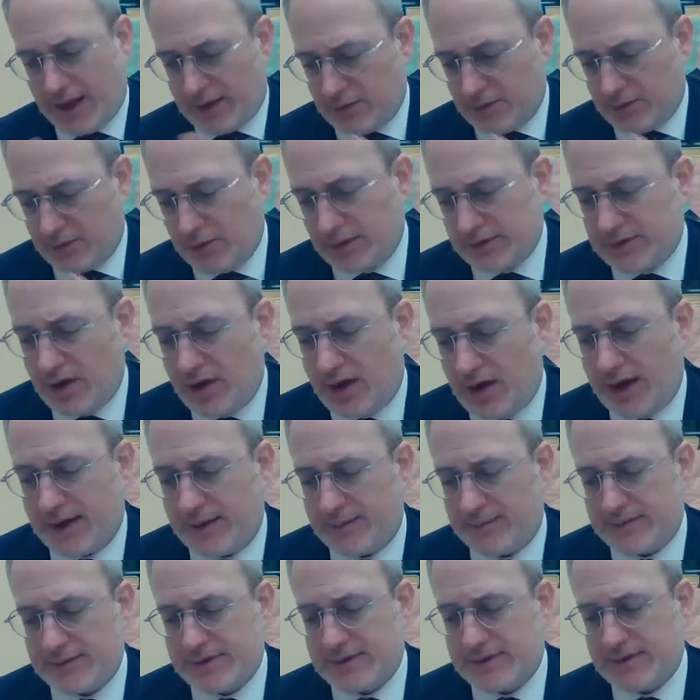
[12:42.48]
at all
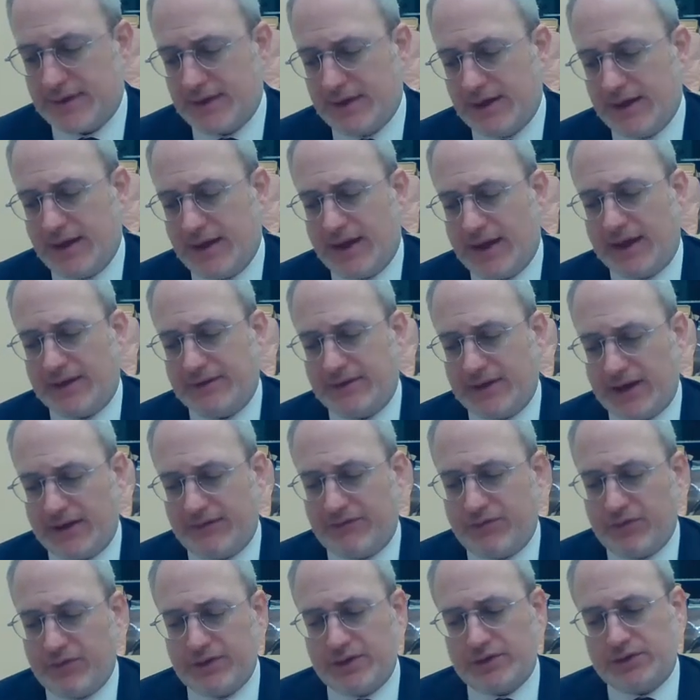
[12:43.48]
times. And
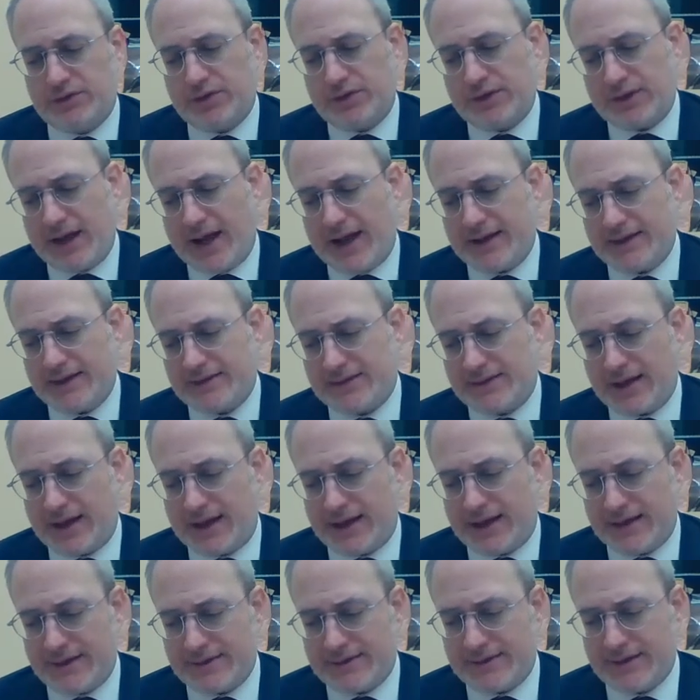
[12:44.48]
therefore the Torah
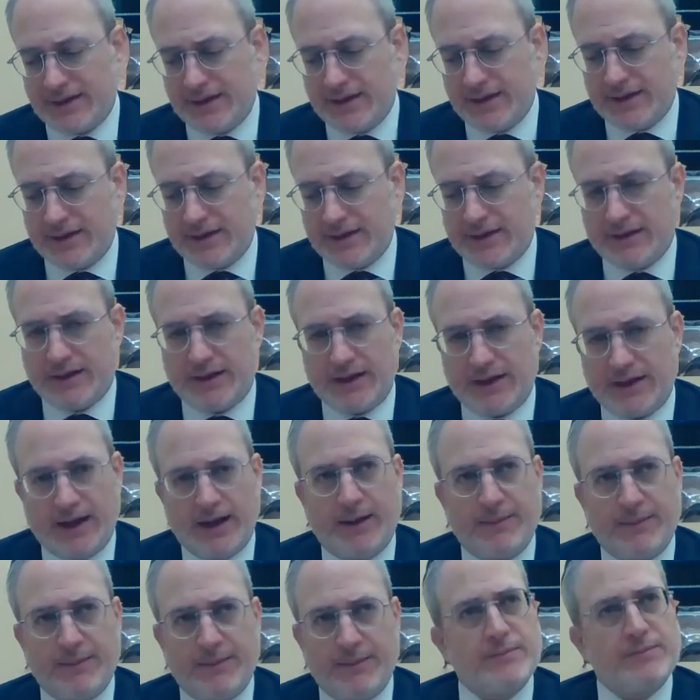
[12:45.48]
says,
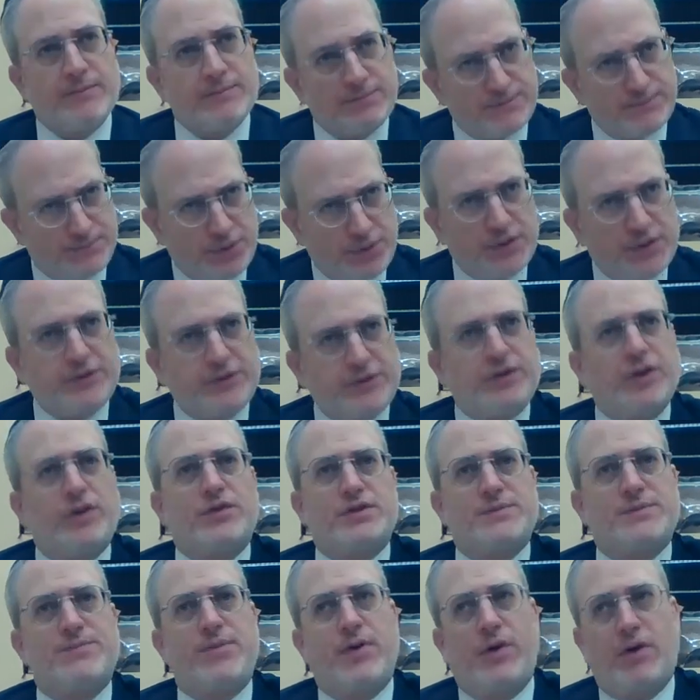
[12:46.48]
put
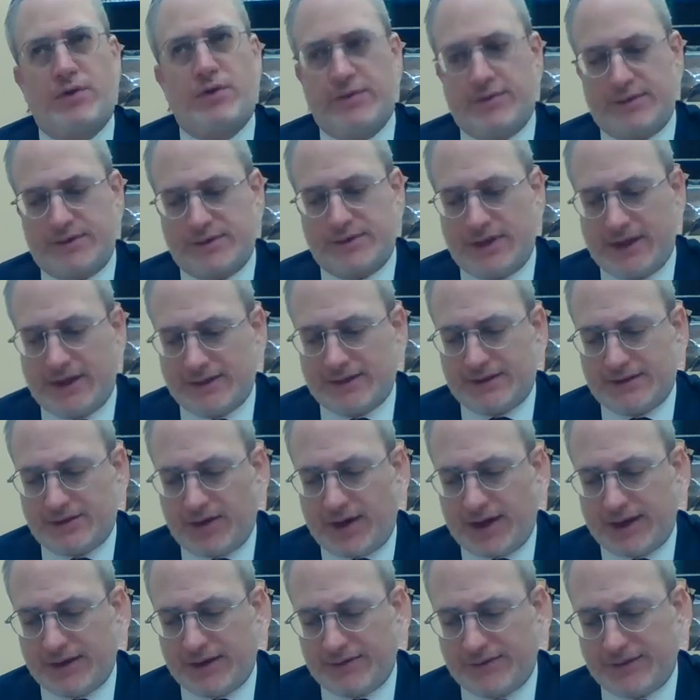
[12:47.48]
those poles
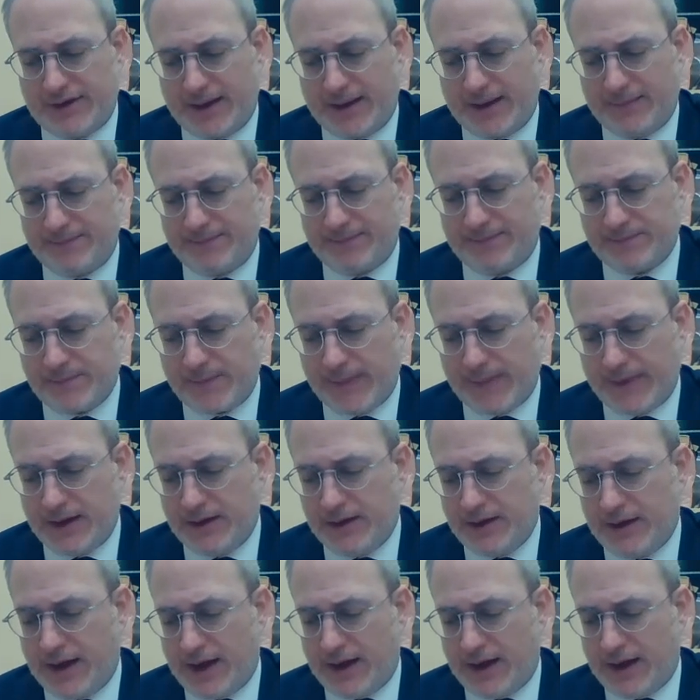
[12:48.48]
inside of them.
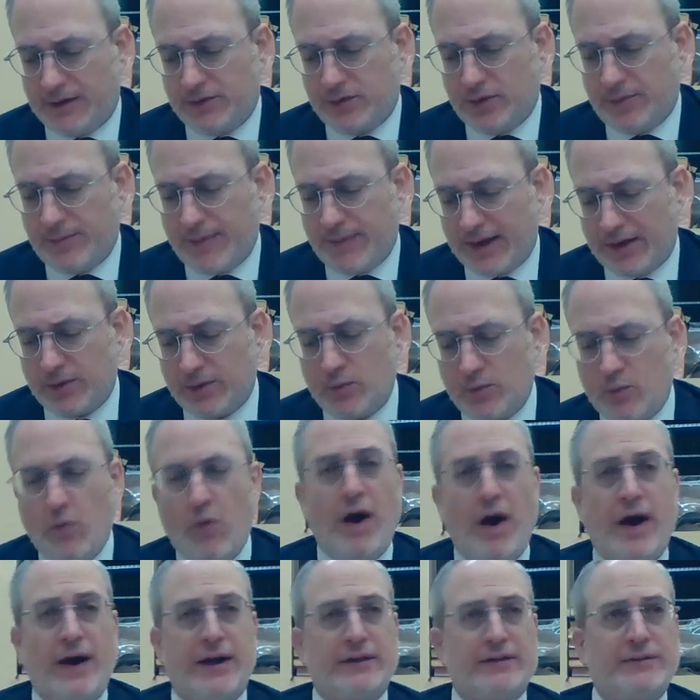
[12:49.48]
And no matter
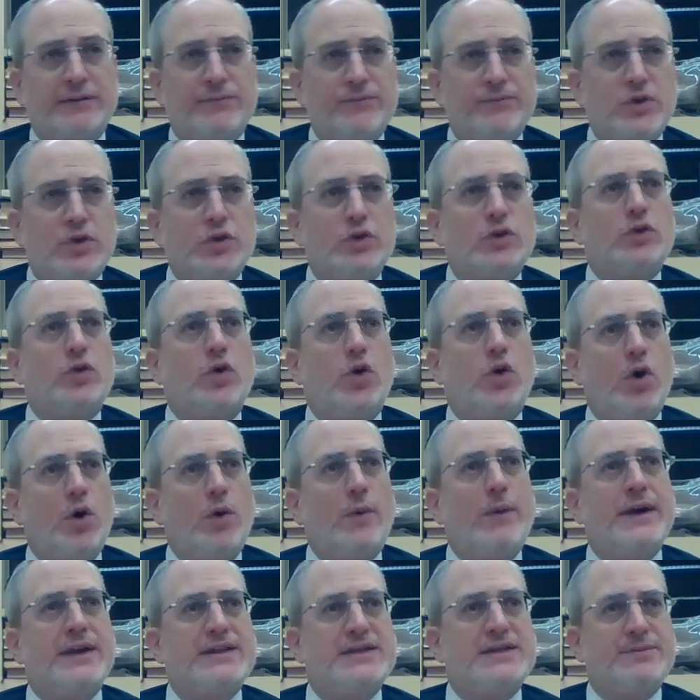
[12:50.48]
what, you'll
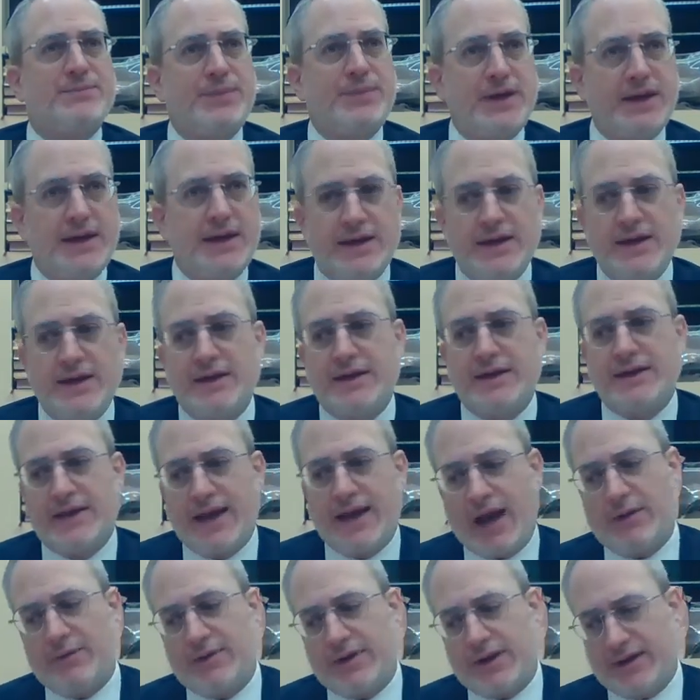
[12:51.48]
always be
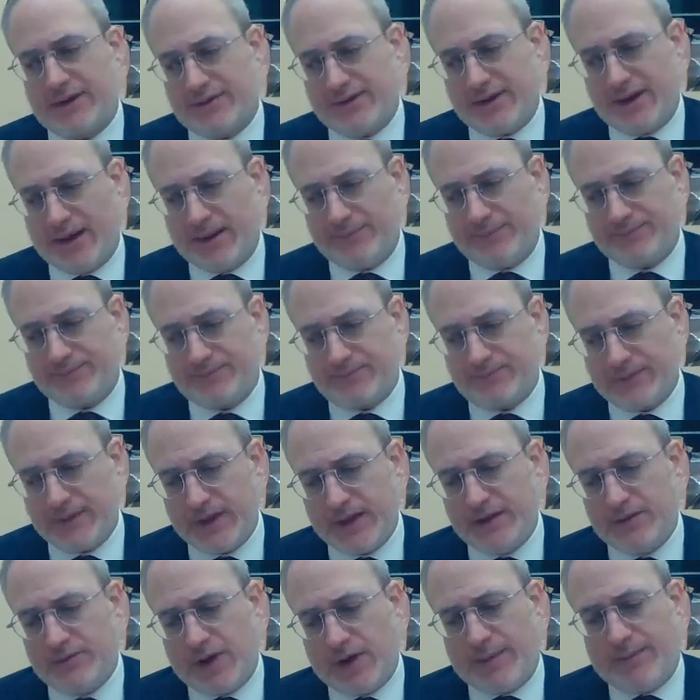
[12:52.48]
carrying them.
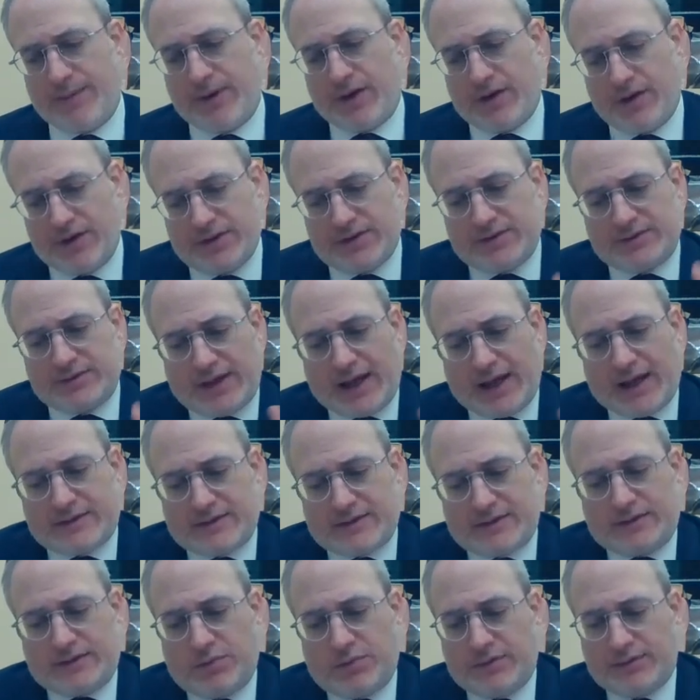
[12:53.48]
Rabbi Hirsch
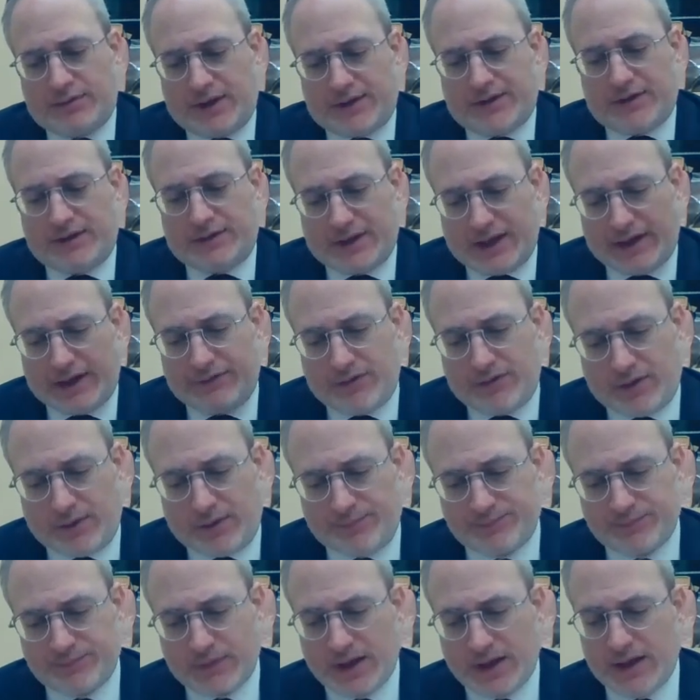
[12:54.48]
takes it to another
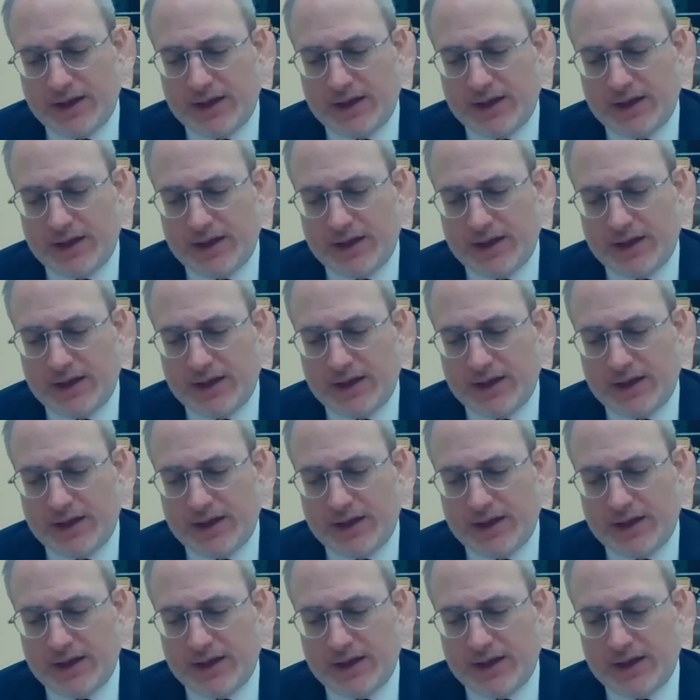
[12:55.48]
level